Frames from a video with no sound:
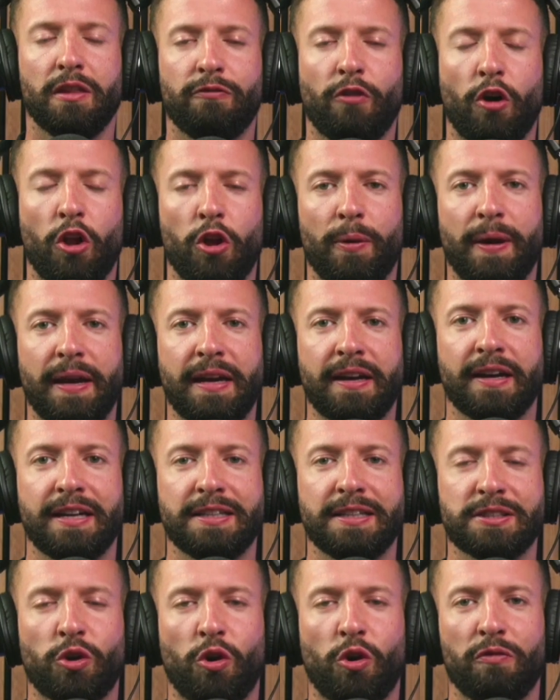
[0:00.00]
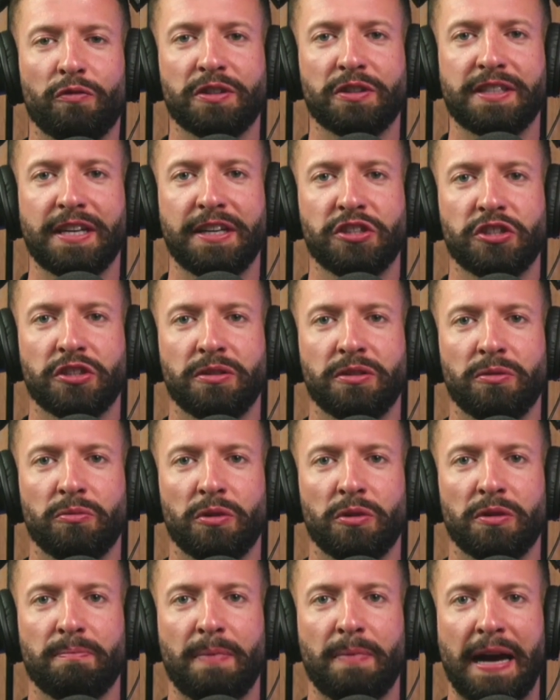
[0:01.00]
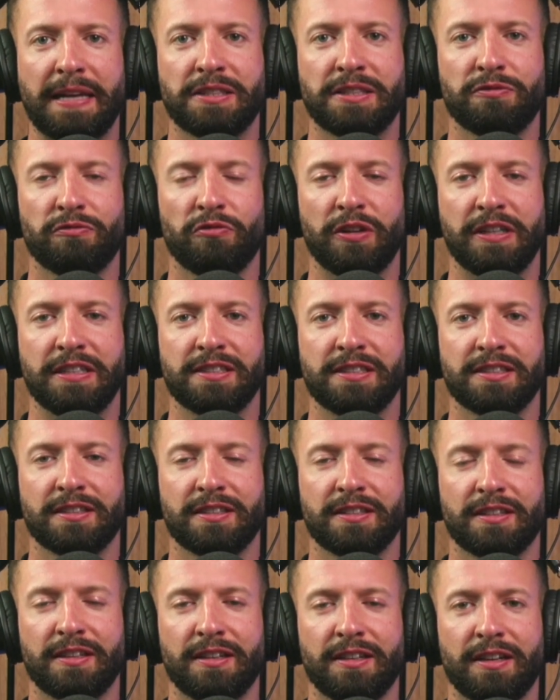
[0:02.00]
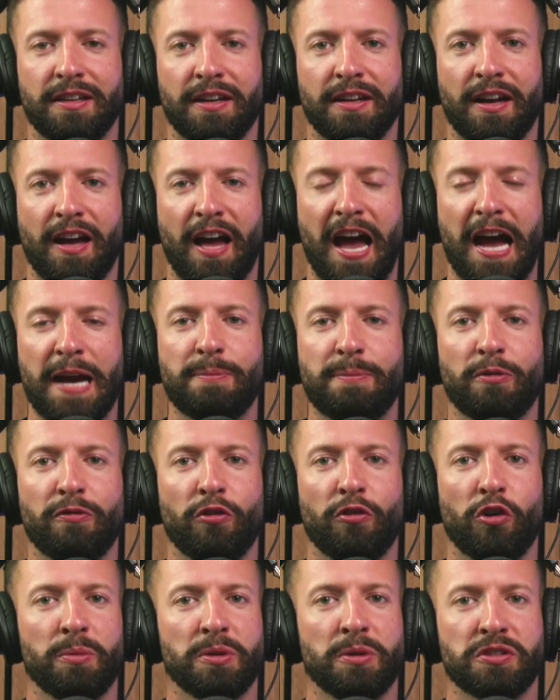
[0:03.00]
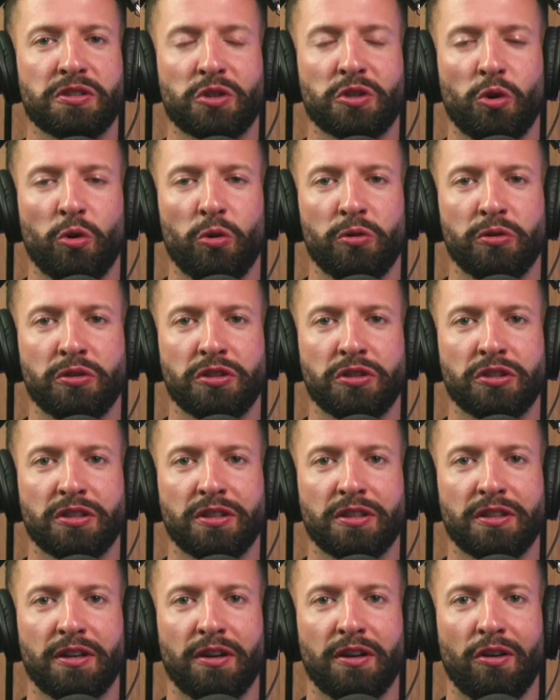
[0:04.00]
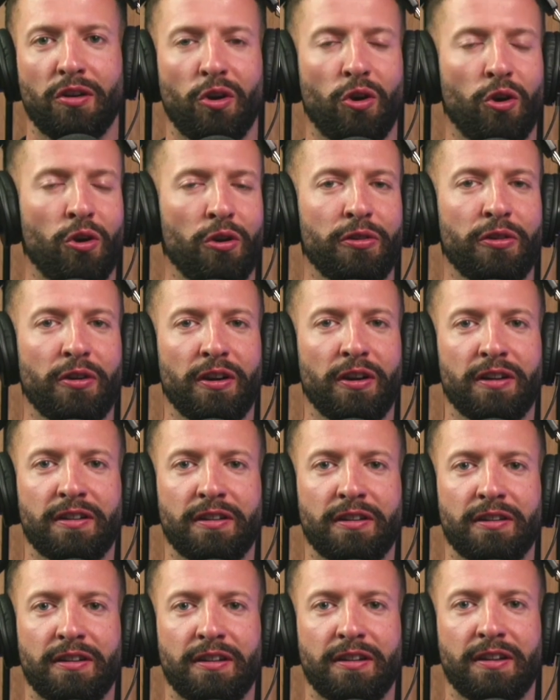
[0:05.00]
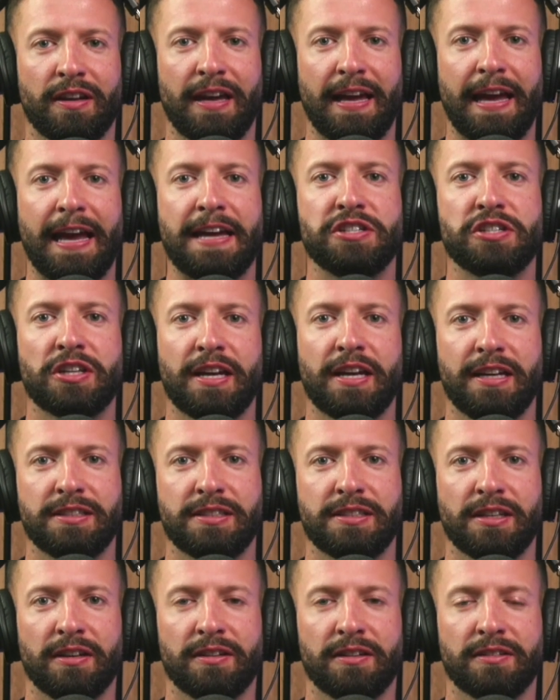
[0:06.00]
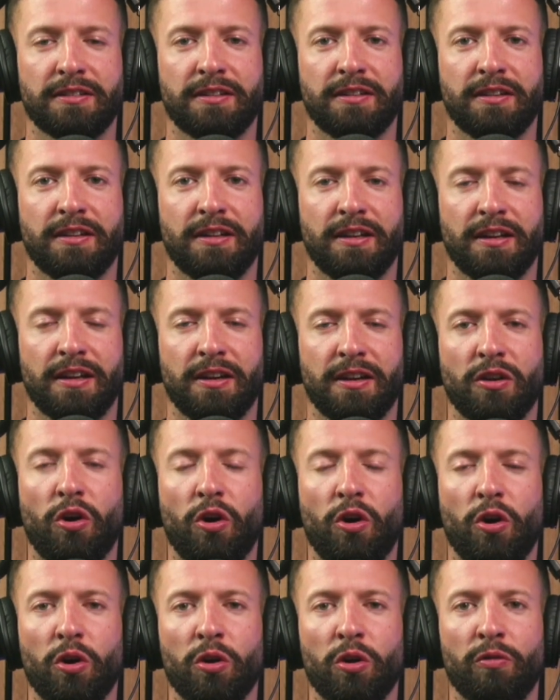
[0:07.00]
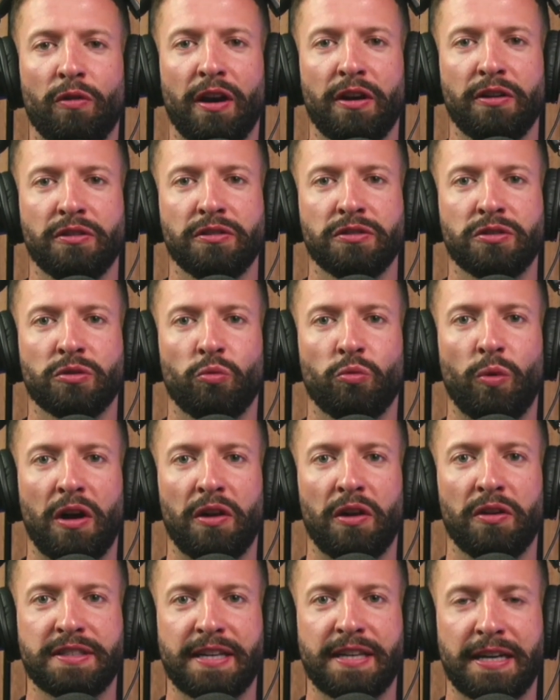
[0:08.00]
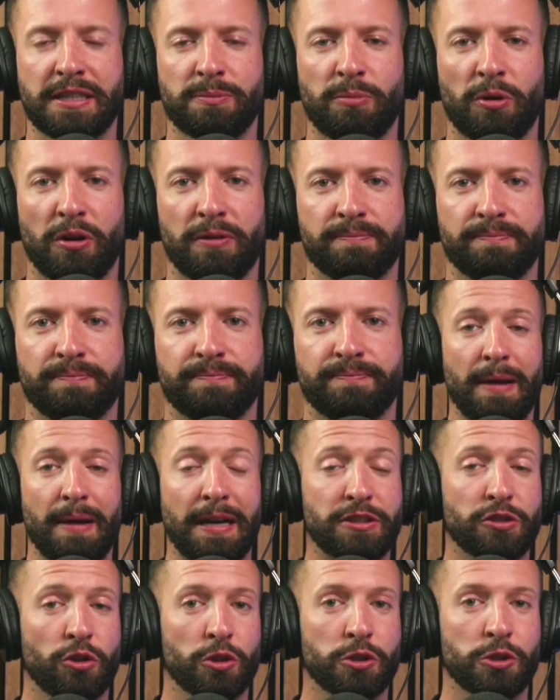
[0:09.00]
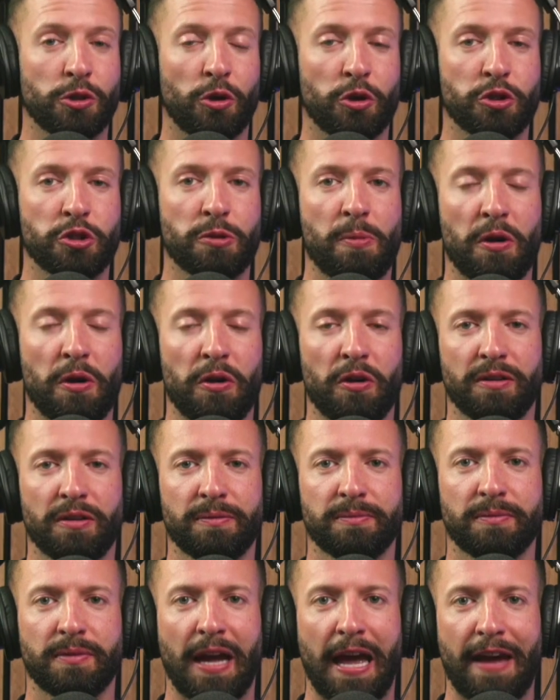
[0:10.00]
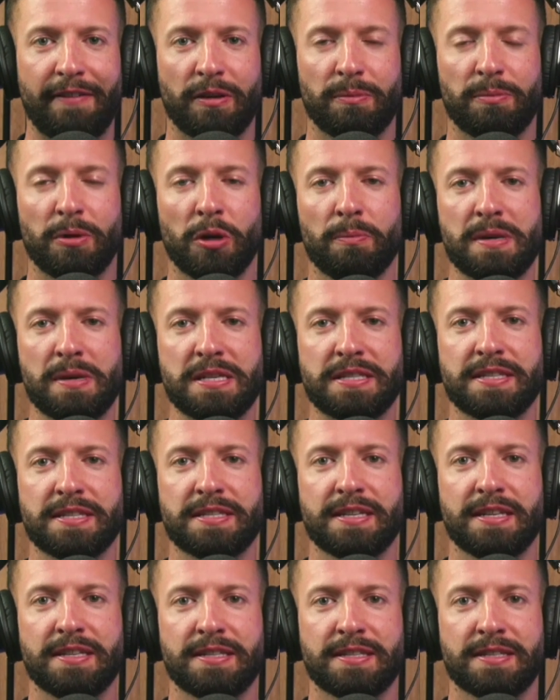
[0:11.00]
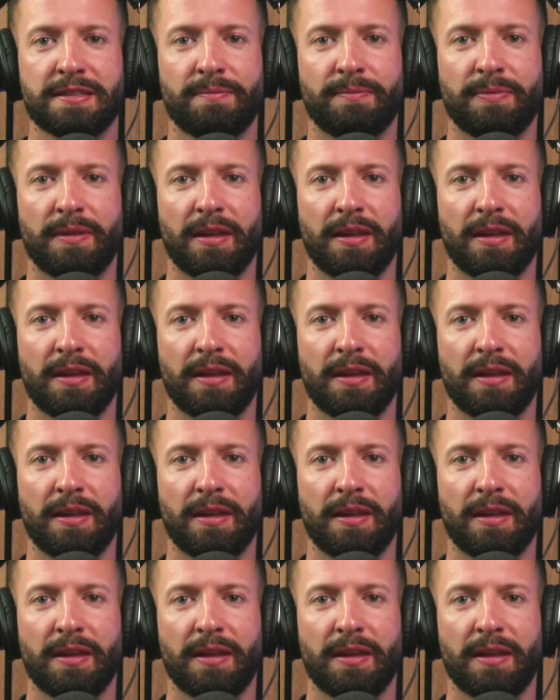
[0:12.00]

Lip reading: following is a conversation with Mads Friis, high performance coach, author, educator, all-round wellness expert. Mads is also an entrepreneur, having built businesses,